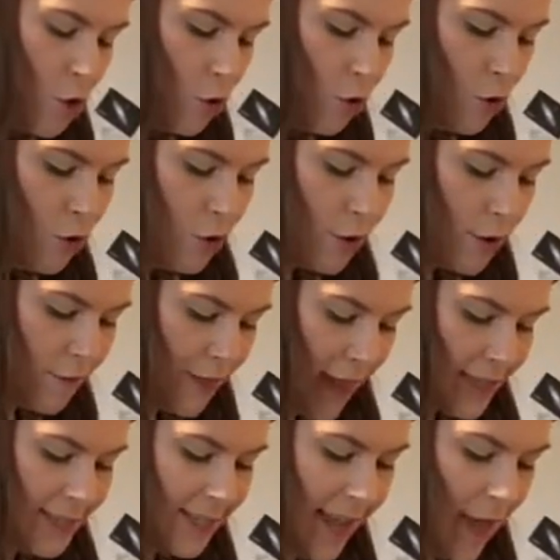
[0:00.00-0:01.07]
all of
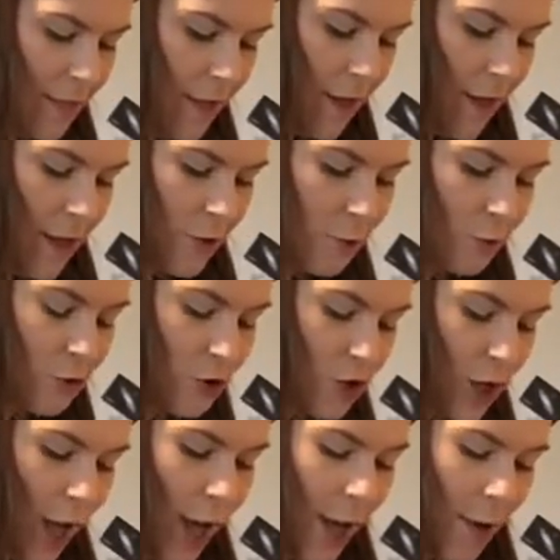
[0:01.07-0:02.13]
that together, your
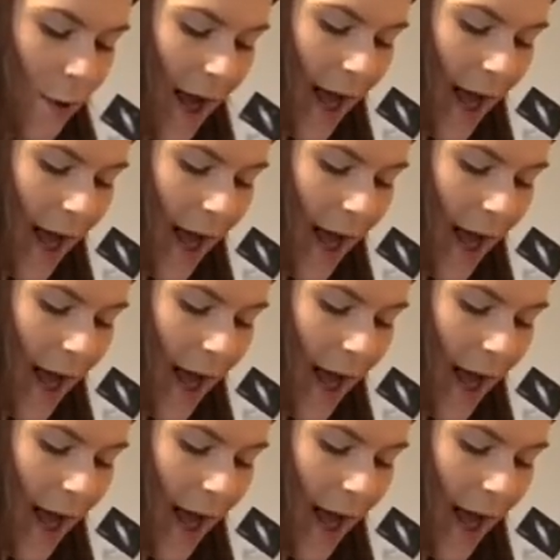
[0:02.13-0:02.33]
dough